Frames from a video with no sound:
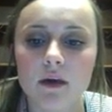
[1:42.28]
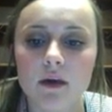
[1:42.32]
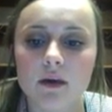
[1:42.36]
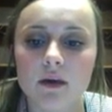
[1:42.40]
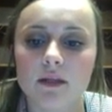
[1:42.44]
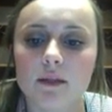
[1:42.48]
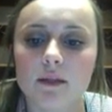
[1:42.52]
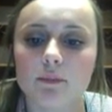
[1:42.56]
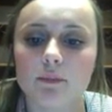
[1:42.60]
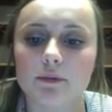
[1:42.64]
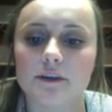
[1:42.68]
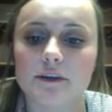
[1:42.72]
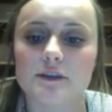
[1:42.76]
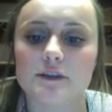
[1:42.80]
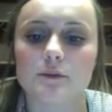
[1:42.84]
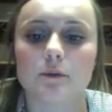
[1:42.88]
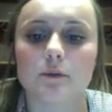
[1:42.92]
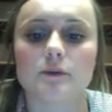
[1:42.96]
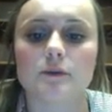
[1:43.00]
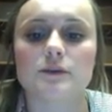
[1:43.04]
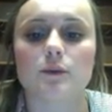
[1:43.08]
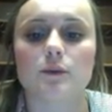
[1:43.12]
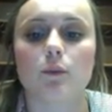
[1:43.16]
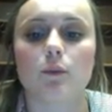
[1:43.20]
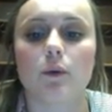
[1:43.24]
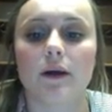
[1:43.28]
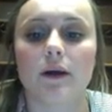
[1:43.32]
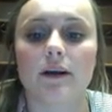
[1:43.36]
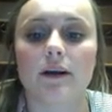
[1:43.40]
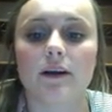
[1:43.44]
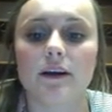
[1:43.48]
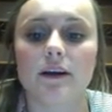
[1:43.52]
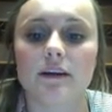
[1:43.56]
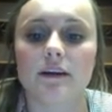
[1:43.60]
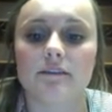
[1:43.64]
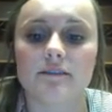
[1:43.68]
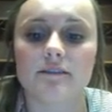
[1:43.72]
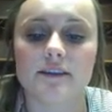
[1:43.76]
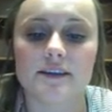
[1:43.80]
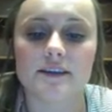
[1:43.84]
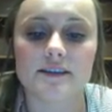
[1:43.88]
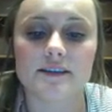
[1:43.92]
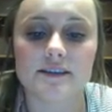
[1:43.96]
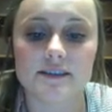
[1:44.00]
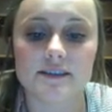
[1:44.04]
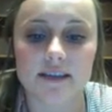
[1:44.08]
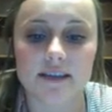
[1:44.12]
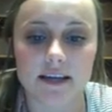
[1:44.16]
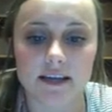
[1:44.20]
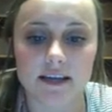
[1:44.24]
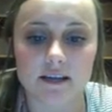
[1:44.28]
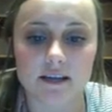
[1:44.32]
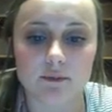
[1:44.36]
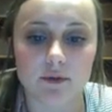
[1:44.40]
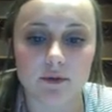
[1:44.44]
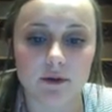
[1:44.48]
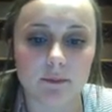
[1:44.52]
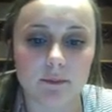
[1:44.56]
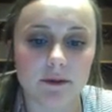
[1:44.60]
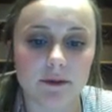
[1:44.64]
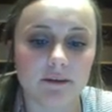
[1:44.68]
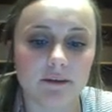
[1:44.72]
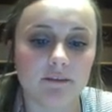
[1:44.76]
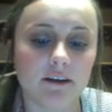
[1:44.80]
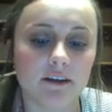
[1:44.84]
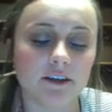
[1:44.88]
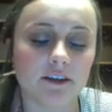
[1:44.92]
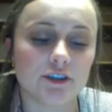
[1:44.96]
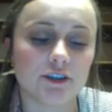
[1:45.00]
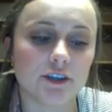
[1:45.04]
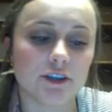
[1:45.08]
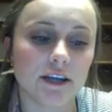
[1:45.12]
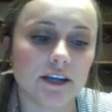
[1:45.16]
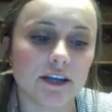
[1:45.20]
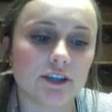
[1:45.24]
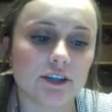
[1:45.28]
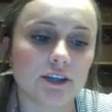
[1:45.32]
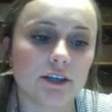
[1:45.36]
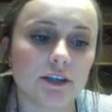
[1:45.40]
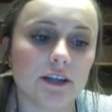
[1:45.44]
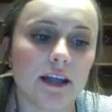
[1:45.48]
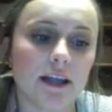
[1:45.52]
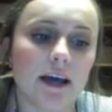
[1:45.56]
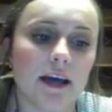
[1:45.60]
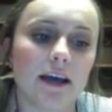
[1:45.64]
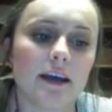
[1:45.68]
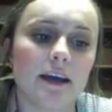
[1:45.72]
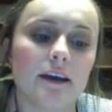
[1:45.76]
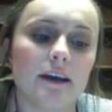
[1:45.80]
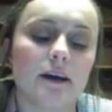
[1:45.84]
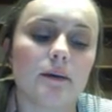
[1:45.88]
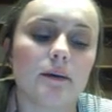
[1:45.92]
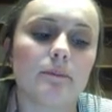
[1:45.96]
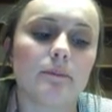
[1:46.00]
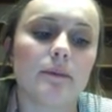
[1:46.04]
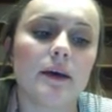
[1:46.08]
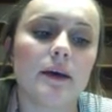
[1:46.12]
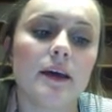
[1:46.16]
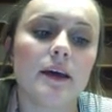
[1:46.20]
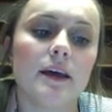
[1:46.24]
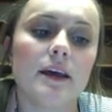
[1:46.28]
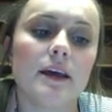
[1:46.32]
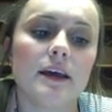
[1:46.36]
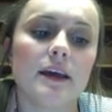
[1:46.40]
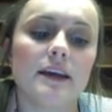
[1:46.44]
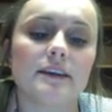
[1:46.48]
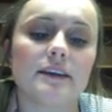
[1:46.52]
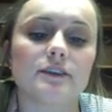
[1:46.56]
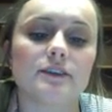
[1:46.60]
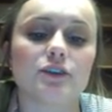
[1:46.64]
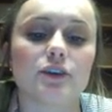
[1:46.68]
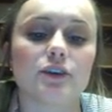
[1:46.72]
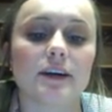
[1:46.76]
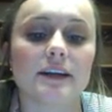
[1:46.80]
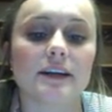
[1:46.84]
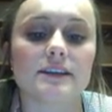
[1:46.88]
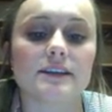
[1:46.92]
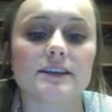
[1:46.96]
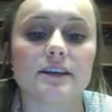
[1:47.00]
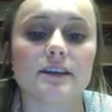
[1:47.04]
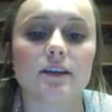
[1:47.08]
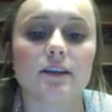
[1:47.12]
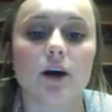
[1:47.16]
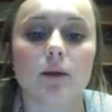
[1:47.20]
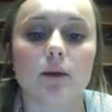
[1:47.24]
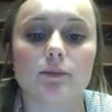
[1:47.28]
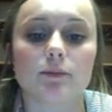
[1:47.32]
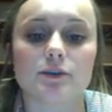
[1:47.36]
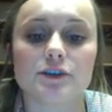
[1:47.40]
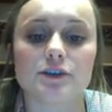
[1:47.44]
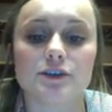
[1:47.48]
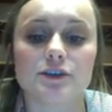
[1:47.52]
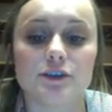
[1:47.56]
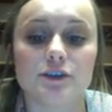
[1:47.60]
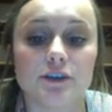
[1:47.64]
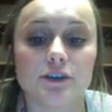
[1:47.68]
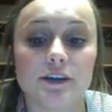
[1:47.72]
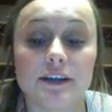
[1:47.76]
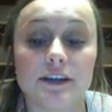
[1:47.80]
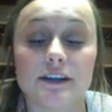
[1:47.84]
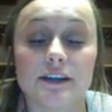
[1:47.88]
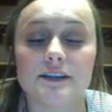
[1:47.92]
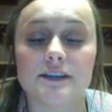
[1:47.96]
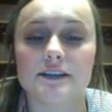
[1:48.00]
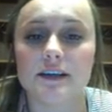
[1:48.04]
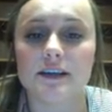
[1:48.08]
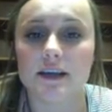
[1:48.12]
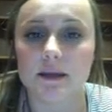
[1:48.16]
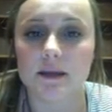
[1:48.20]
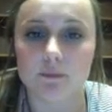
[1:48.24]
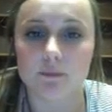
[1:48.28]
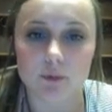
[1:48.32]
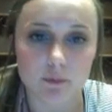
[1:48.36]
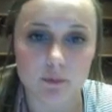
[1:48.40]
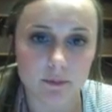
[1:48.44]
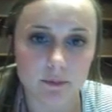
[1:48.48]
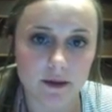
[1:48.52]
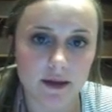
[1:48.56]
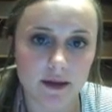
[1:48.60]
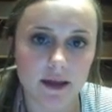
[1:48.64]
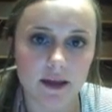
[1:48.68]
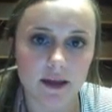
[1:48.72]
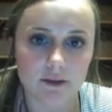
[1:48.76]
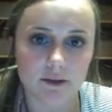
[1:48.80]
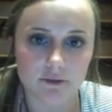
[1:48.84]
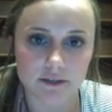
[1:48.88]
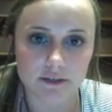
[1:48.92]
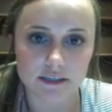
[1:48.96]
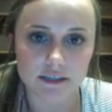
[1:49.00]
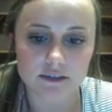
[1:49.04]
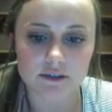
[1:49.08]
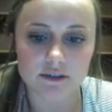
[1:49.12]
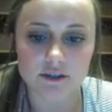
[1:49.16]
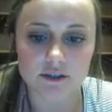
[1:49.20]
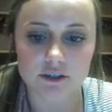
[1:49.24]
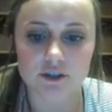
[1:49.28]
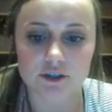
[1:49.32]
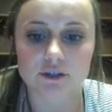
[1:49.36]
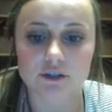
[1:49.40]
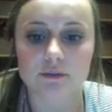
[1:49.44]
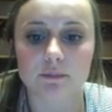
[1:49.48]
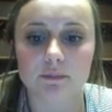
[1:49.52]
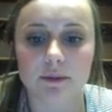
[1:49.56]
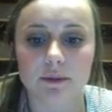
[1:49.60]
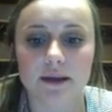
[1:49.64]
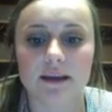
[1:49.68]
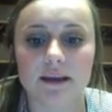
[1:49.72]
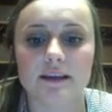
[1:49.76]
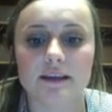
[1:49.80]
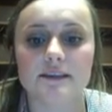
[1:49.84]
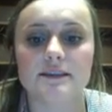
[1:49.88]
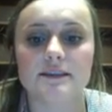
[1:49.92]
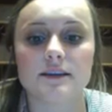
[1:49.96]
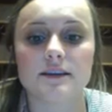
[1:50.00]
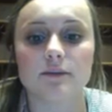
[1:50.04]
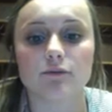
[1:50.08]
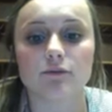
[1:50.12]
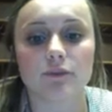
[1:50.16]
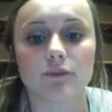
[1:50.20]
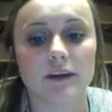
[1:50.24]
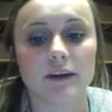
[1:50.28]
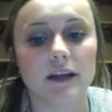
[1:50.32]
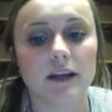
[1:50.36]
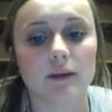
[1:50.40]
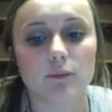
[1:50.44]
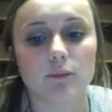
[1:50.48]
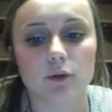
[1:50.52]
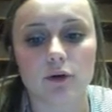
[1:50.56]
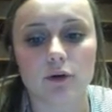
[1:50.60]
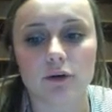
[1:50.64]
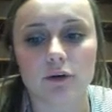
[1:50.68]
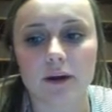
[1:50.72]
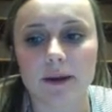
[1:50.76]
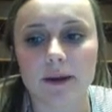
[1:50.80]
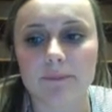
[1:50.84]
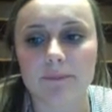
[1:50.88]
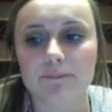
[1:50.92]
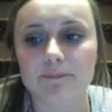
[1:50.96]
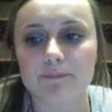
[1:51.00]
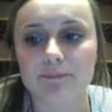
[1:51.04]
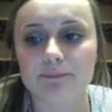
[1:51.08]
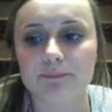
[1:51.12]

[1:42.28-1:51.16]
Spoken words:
The principal is aware of the State Department of Education that is granting the opportunity to implement a research-based reading program.